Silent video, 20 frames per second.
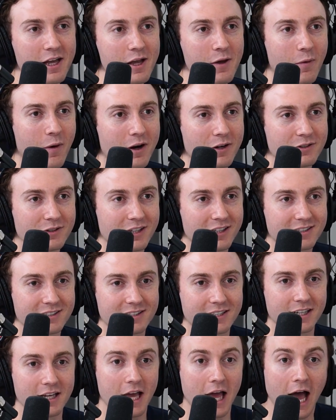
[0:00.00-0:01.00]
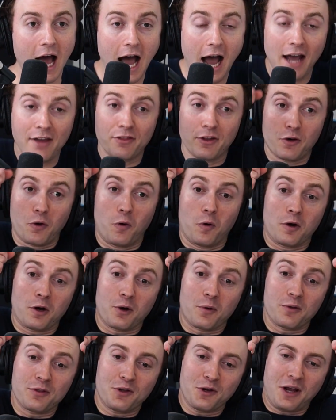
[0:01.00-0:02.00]
you want to okay. just hide in the
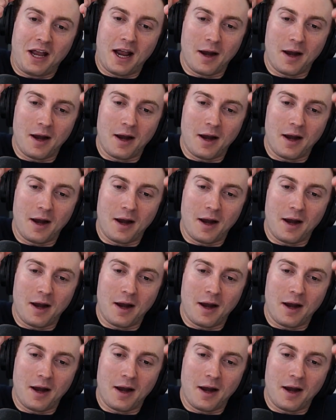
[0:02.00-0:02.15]
corner with your